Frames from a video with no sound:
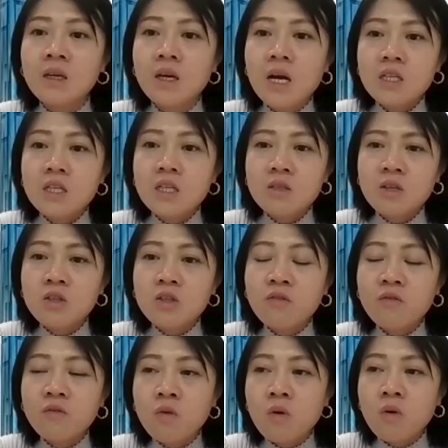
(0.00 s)
especially
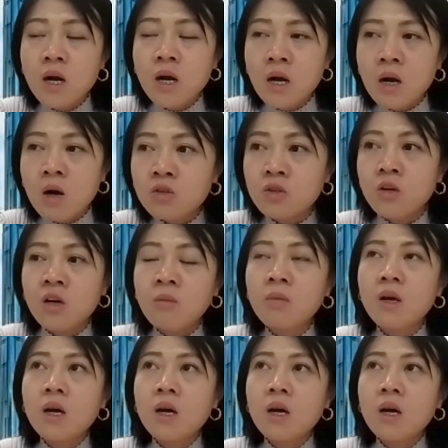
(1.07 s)
for our job,